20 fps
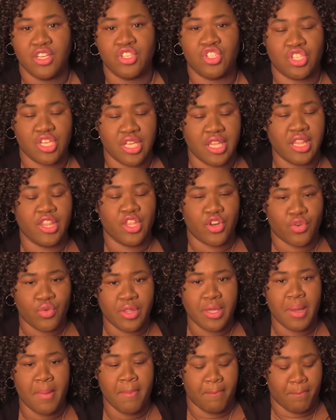She
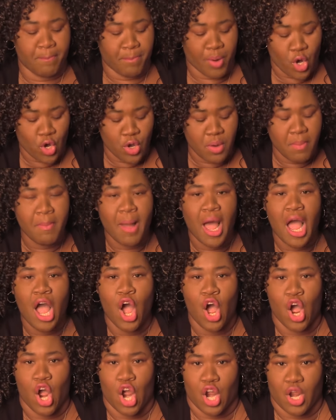literally burnt my
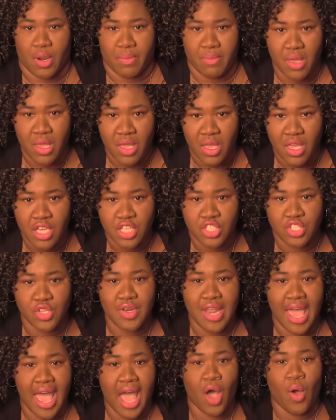arm, so
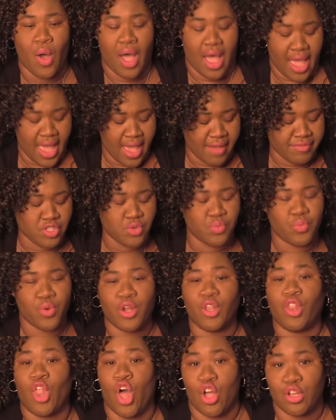now I have to
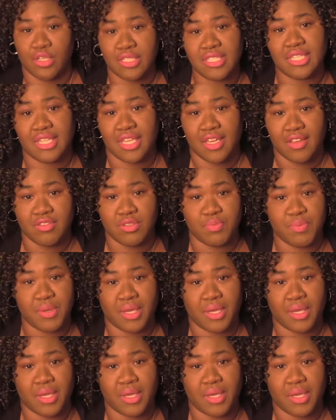wear long sleeves